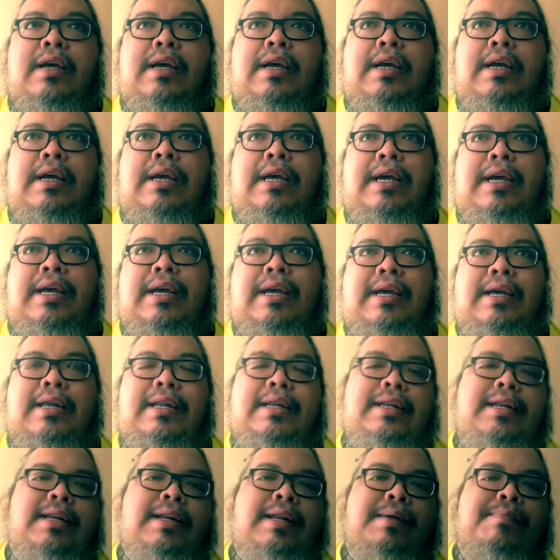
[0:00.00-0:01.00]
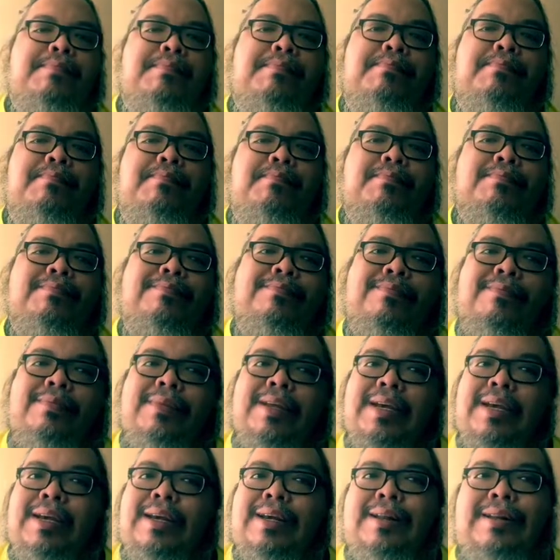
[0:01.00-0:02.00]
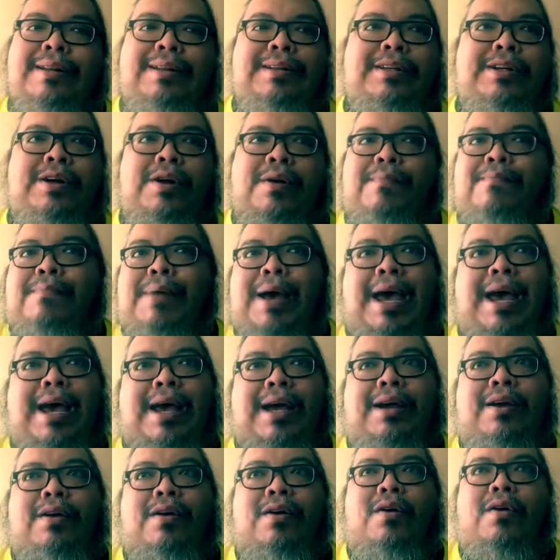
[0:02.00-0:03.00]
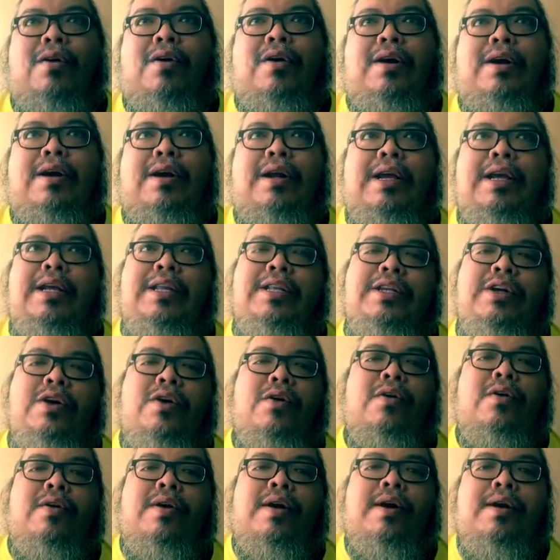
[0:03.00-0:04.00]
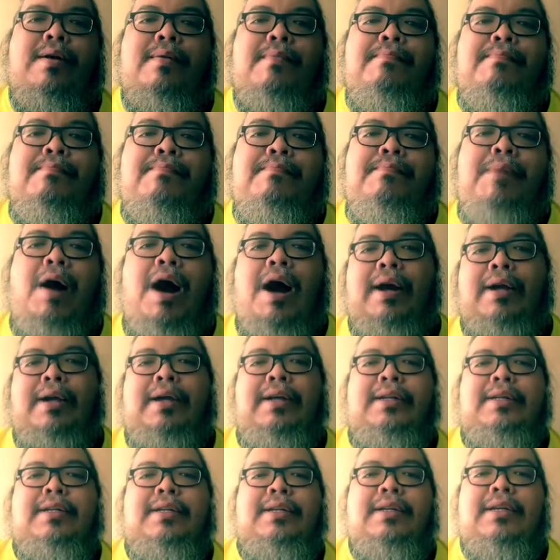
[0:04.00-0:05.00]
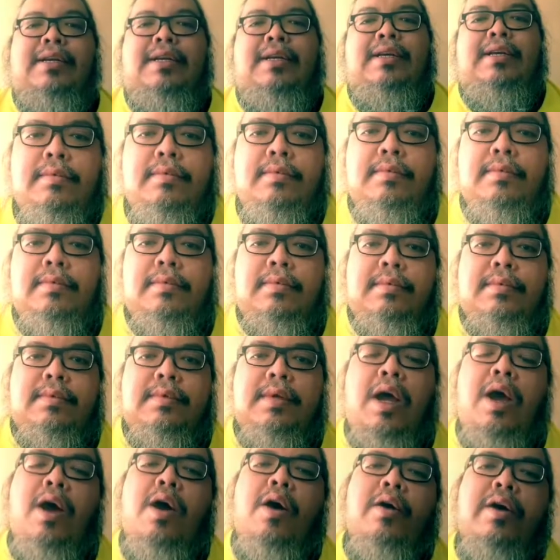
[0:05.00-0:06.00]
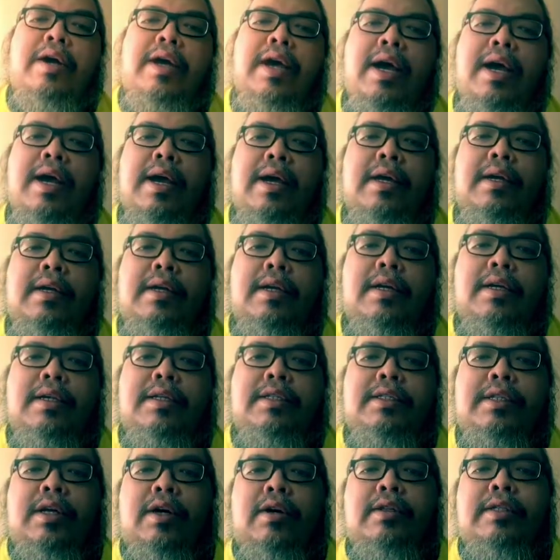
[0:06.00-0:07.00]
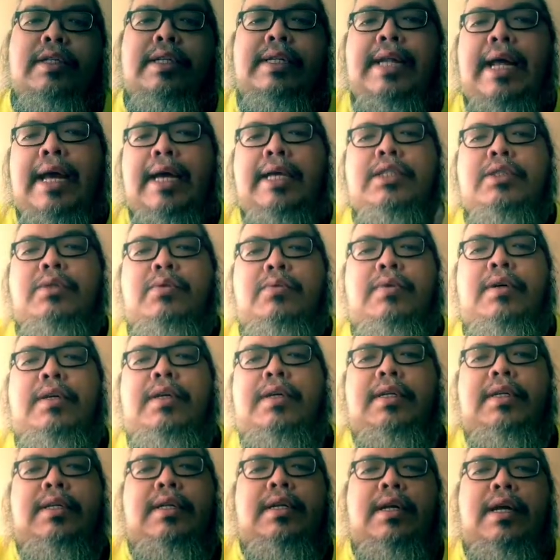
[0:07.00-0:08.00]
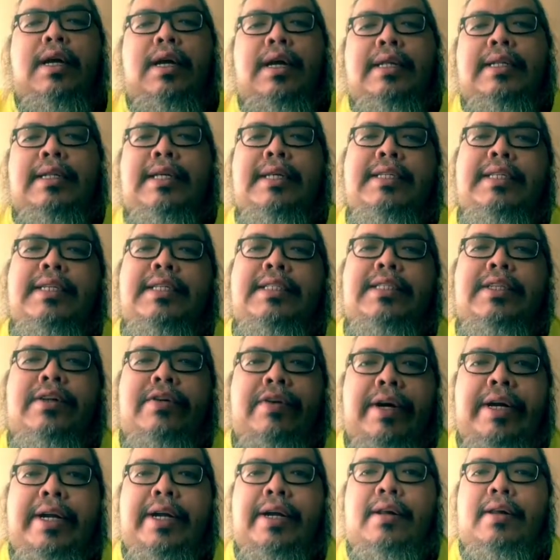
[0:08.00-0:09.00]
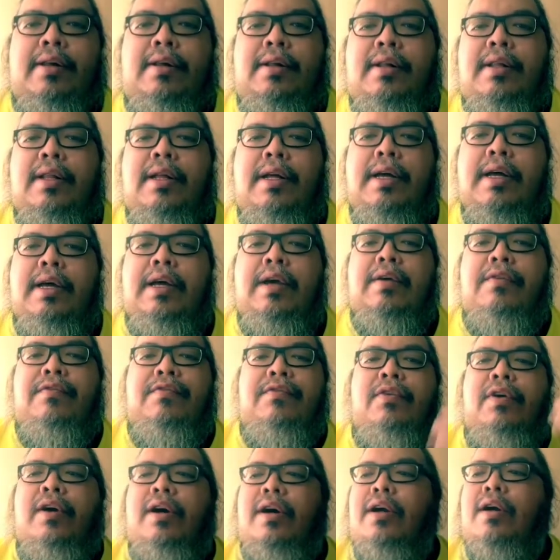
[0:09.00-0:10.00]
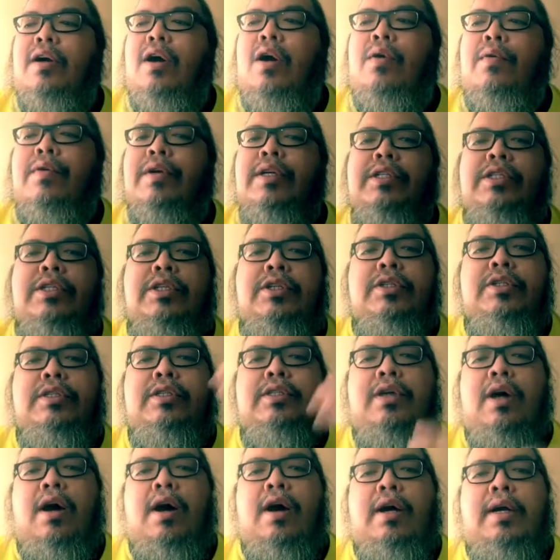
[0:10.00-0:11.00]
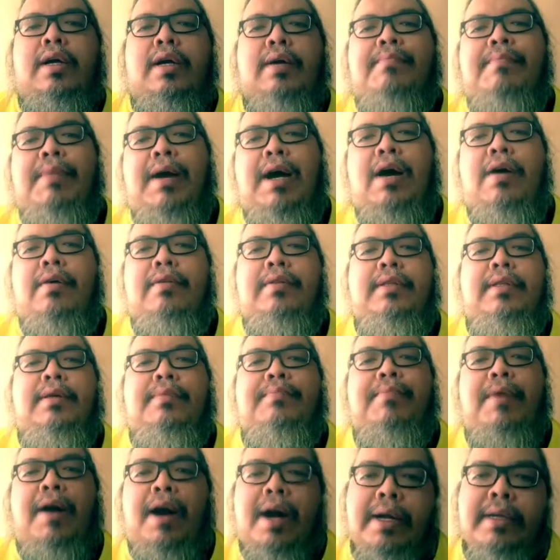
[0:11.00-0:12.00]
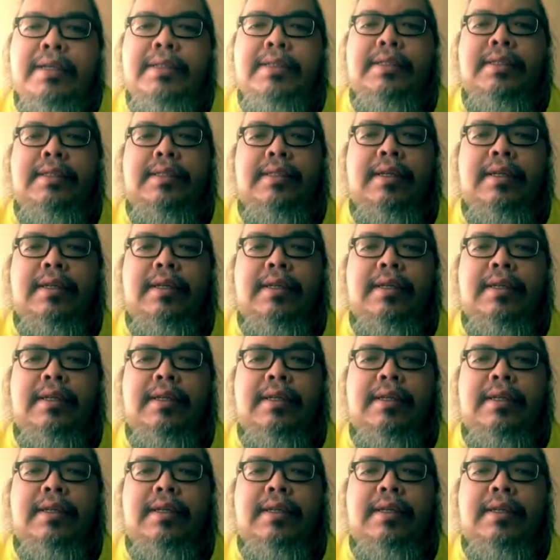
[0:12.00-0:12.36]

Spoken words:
in your bag or in your pocket. Okay, so the next one, this is critical. If we're going to talk about the price,